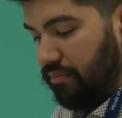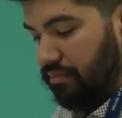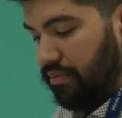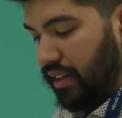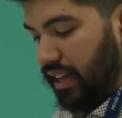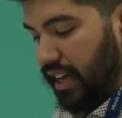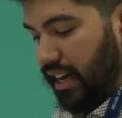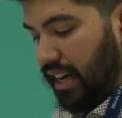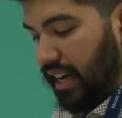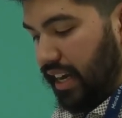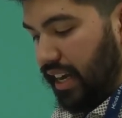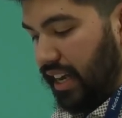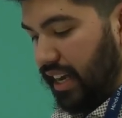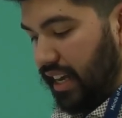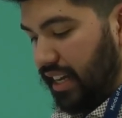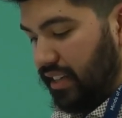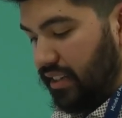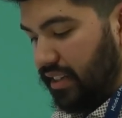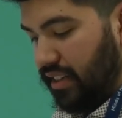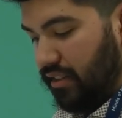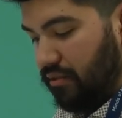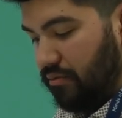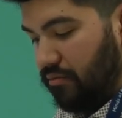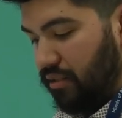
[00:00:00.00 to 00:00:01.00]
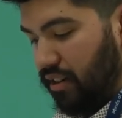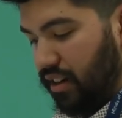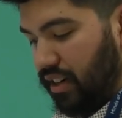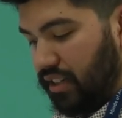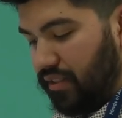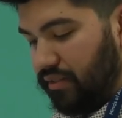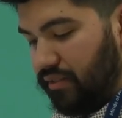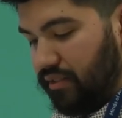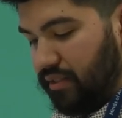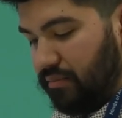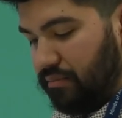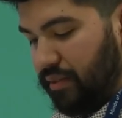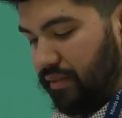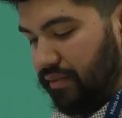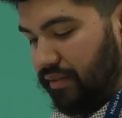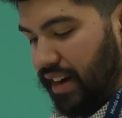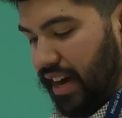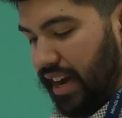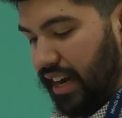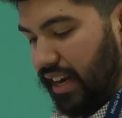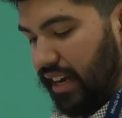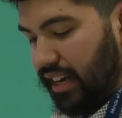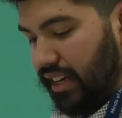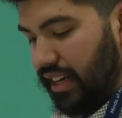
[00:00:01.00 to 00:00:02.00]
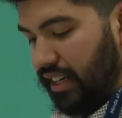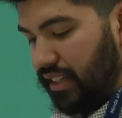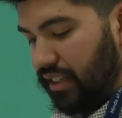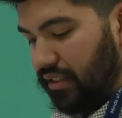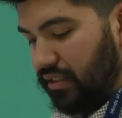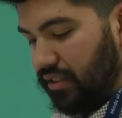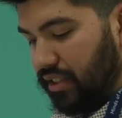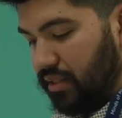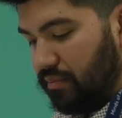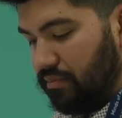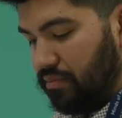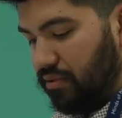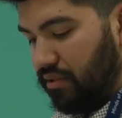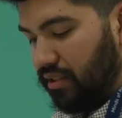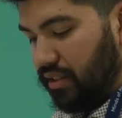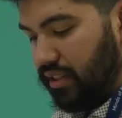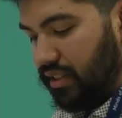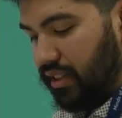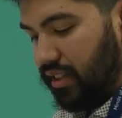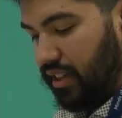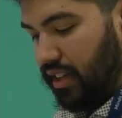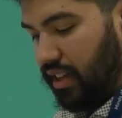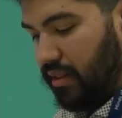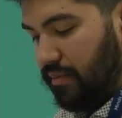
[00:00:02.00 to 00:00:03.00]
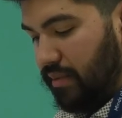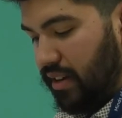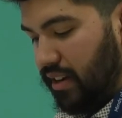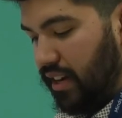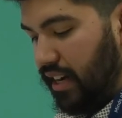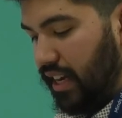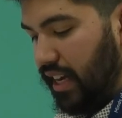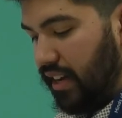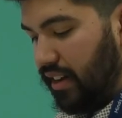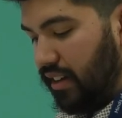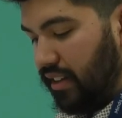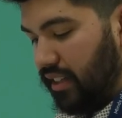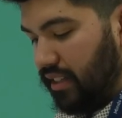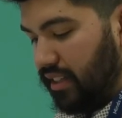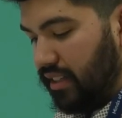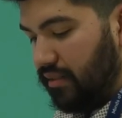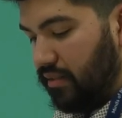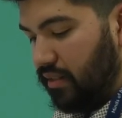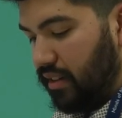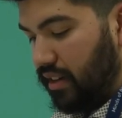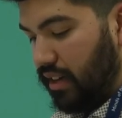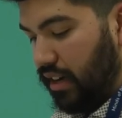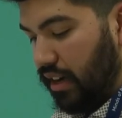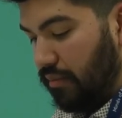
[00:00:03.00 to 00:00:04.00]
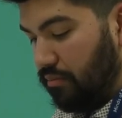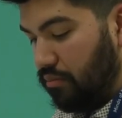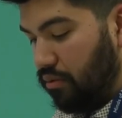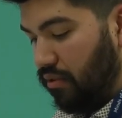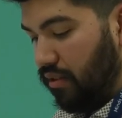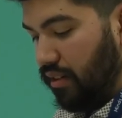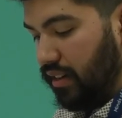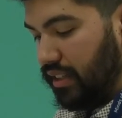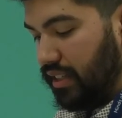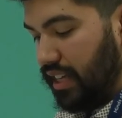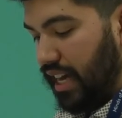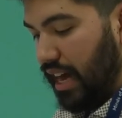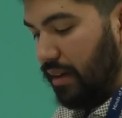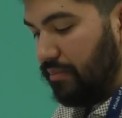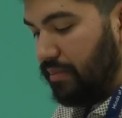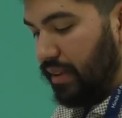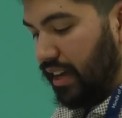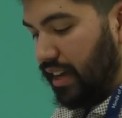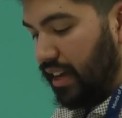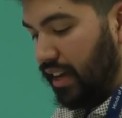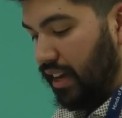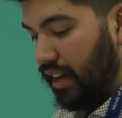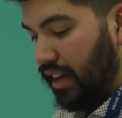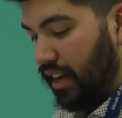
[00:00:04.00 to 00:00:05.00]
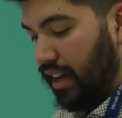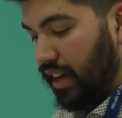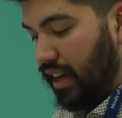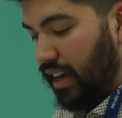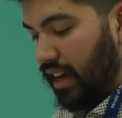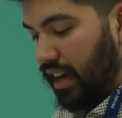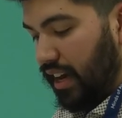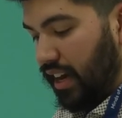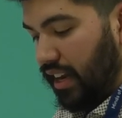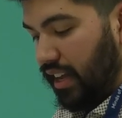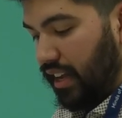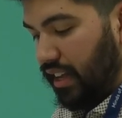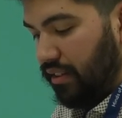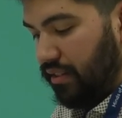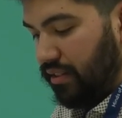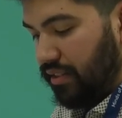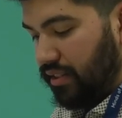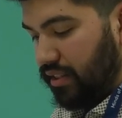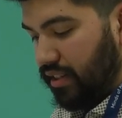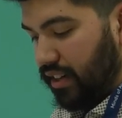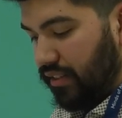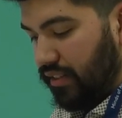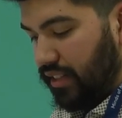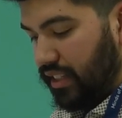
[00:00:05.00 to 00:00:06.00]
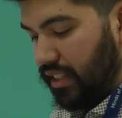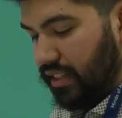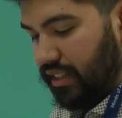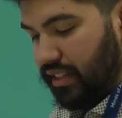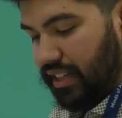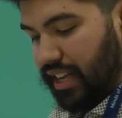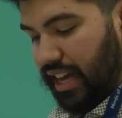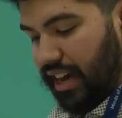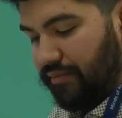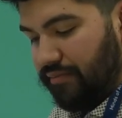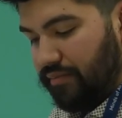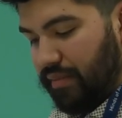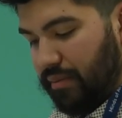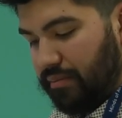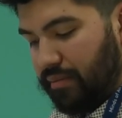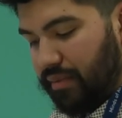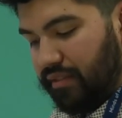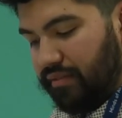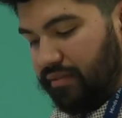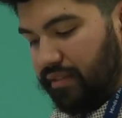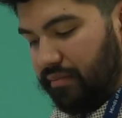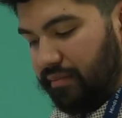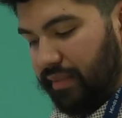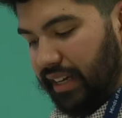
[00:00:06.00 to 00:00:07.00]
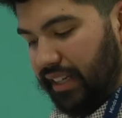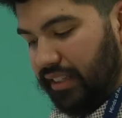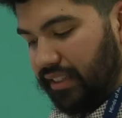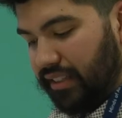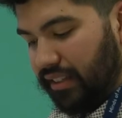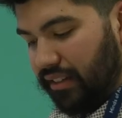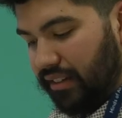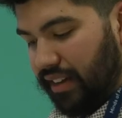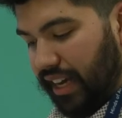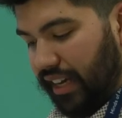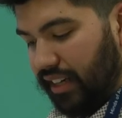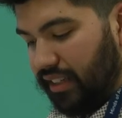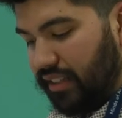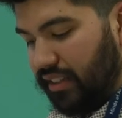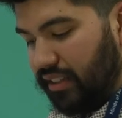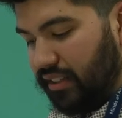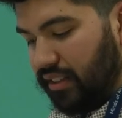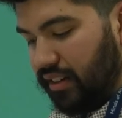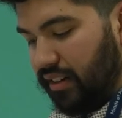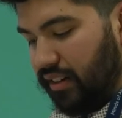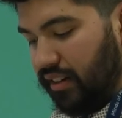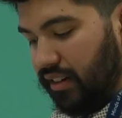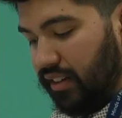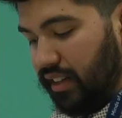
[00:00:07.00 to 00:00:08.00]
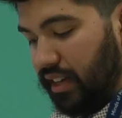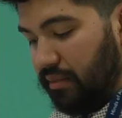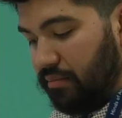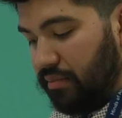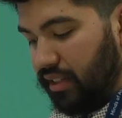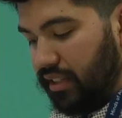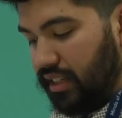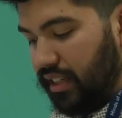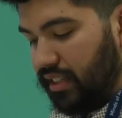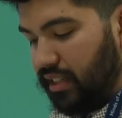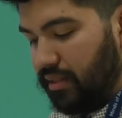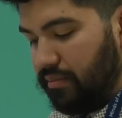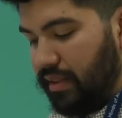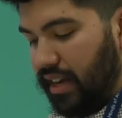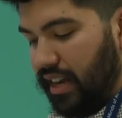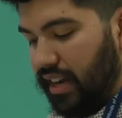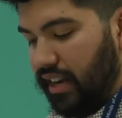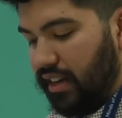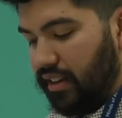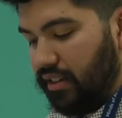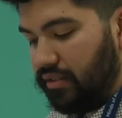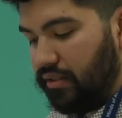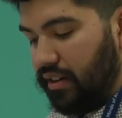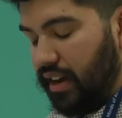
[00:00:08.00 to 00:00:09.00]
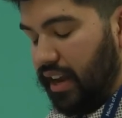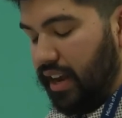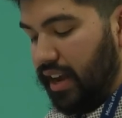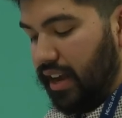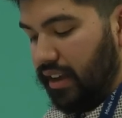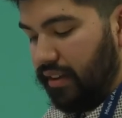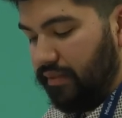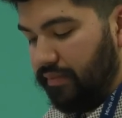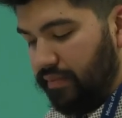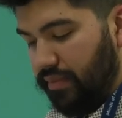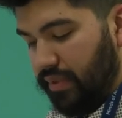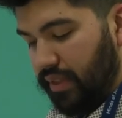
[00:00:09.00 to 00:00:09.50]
Planning is in the works for providing additional support to the community on this important topic, and a youth services staff member from each location is currently participating in training.